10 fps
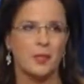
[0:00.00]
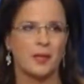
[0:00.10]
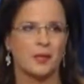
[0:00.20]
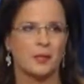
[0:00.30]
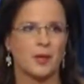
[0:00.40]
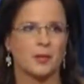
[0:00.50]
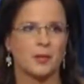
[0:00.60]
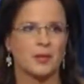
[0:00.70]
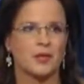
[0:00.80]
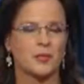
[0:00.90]
in a bubble
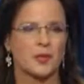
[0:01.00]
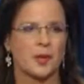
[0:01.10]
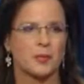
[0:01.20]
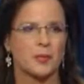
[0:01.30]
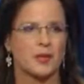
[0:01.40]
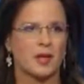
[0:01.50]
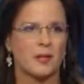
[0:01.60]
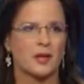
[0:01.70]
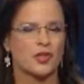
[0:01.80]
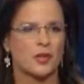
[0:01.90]
because we got people coming
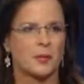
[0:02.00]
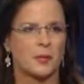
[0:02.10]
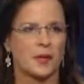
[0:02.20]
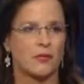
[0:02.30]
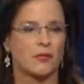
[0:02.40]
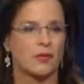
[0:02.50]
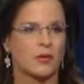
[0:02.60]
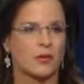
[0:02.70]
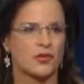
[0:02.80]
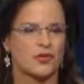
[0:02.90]
in cherry picking
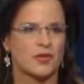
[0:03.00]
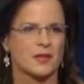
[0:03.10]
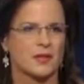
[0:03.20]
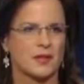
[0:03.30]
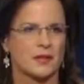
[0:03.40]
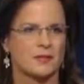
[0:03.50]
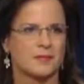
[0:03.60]
foreclosures and the like.